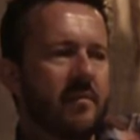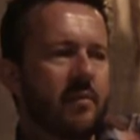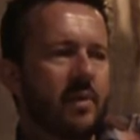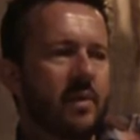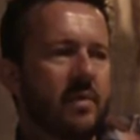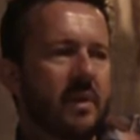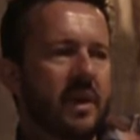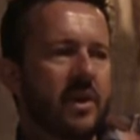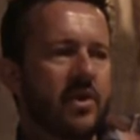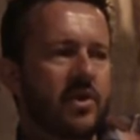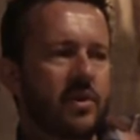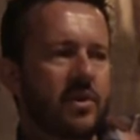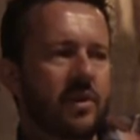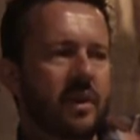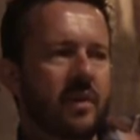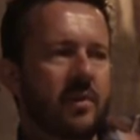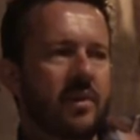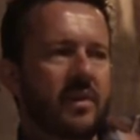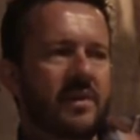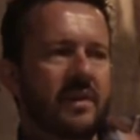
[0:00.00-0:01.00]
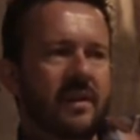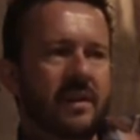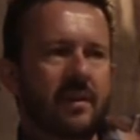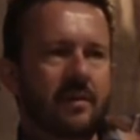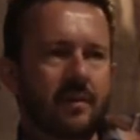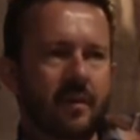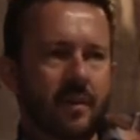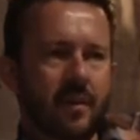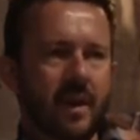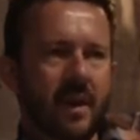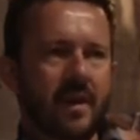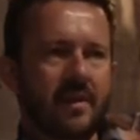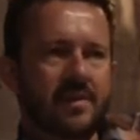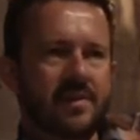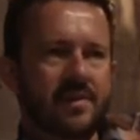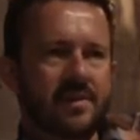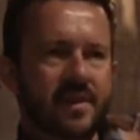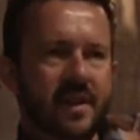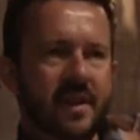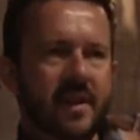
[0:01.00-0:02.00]
we make sure that we deliver that
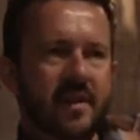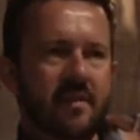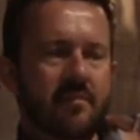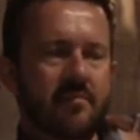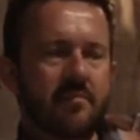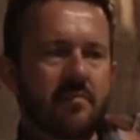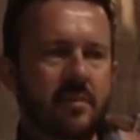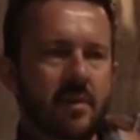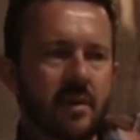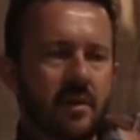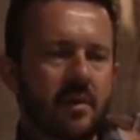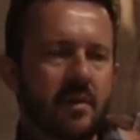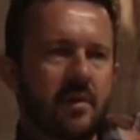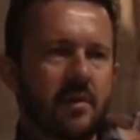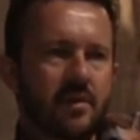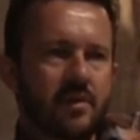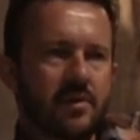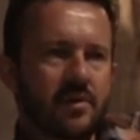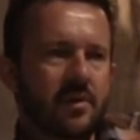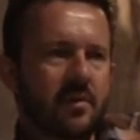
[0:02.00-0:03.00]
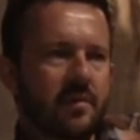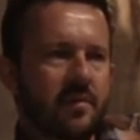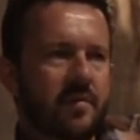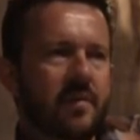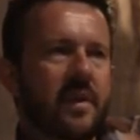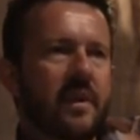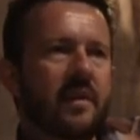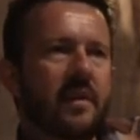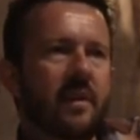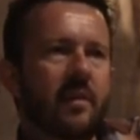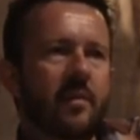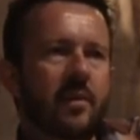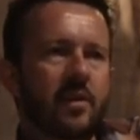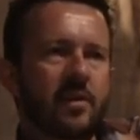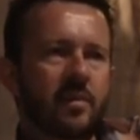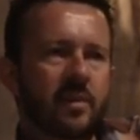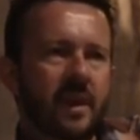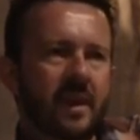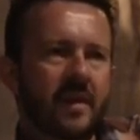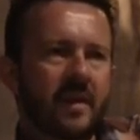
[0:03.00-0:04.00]
same sort of feeling when you
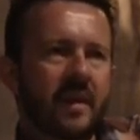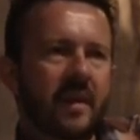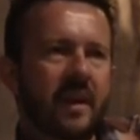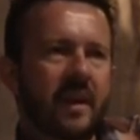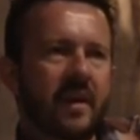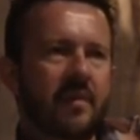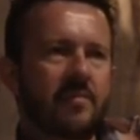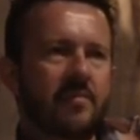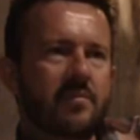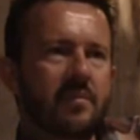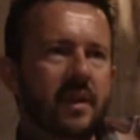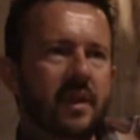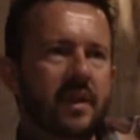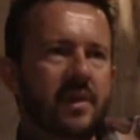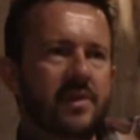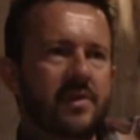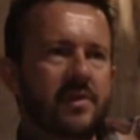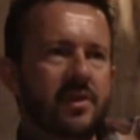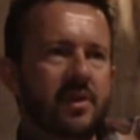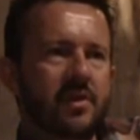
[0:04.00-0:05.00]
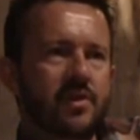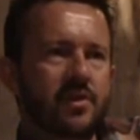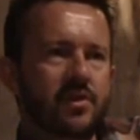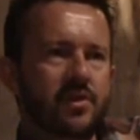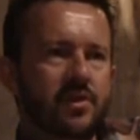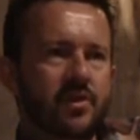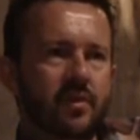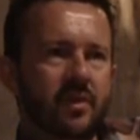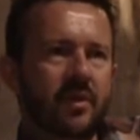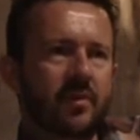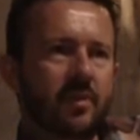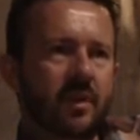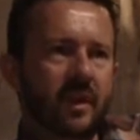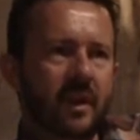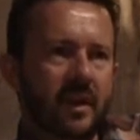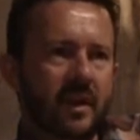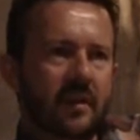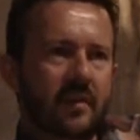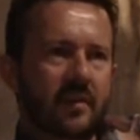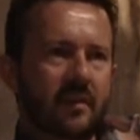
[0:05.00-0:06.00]
play the game, that it's not just treated with
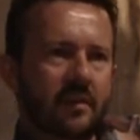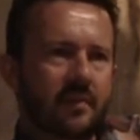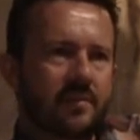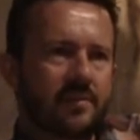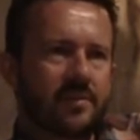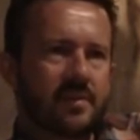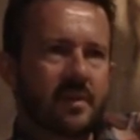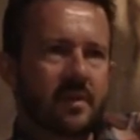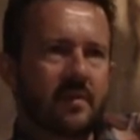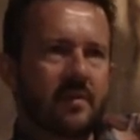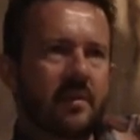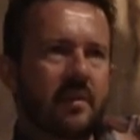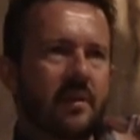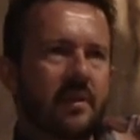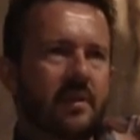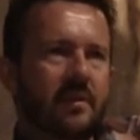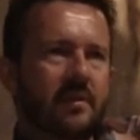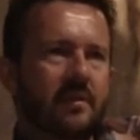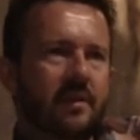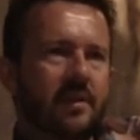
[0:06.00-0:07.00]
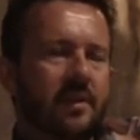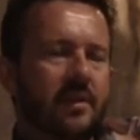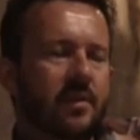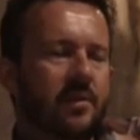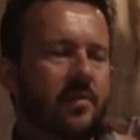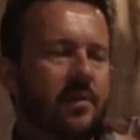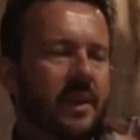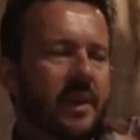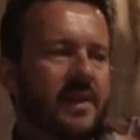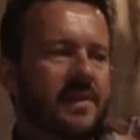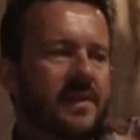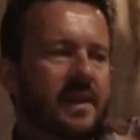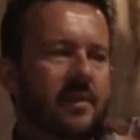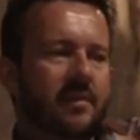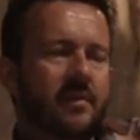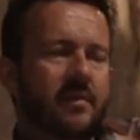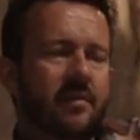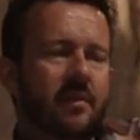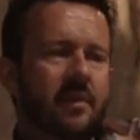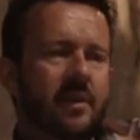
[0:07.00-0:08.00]
kid gloves and plays out
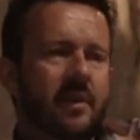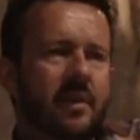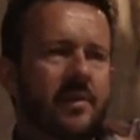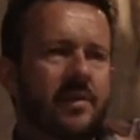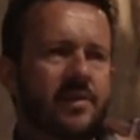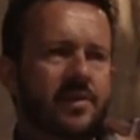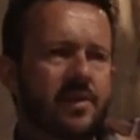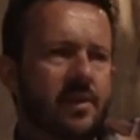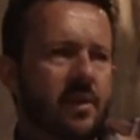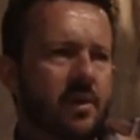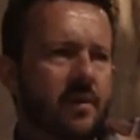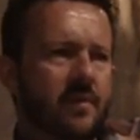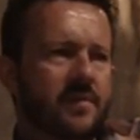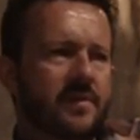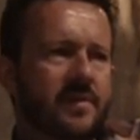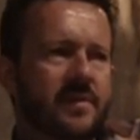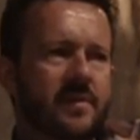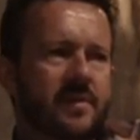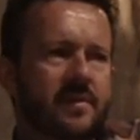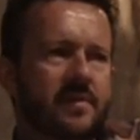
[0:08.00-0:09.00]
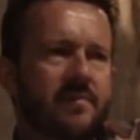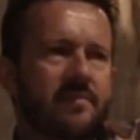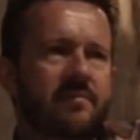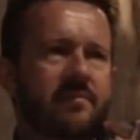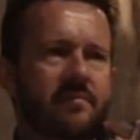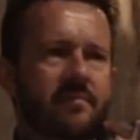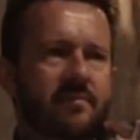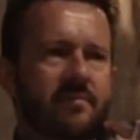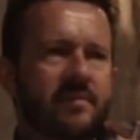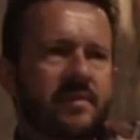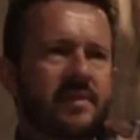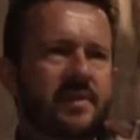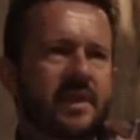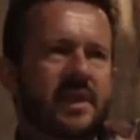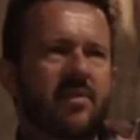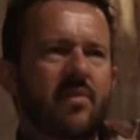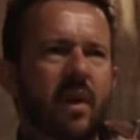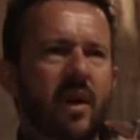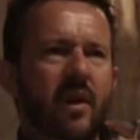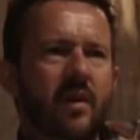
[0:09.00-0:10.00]
in a very soft
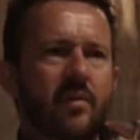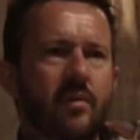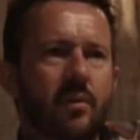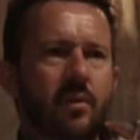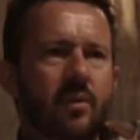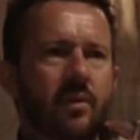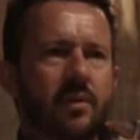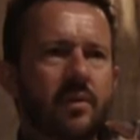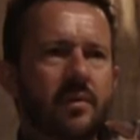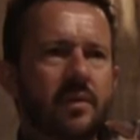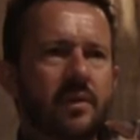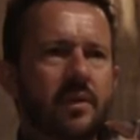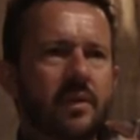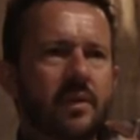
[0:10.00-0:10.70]
T-rated world.